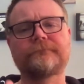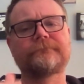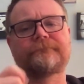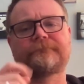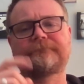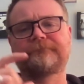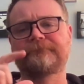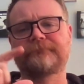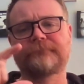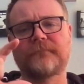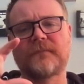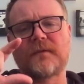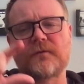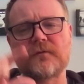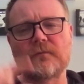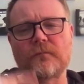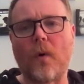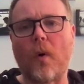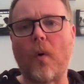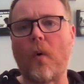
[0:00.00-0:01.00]
So you need a
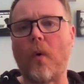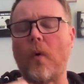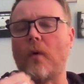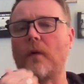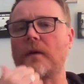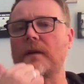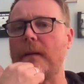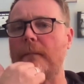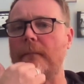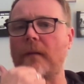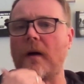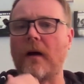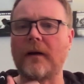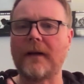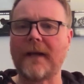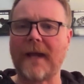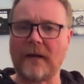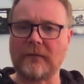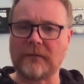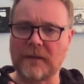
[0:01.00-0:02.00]
small number of
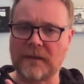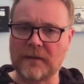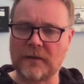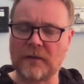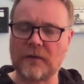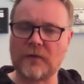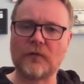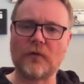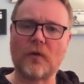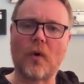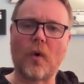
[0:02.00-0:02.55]
characters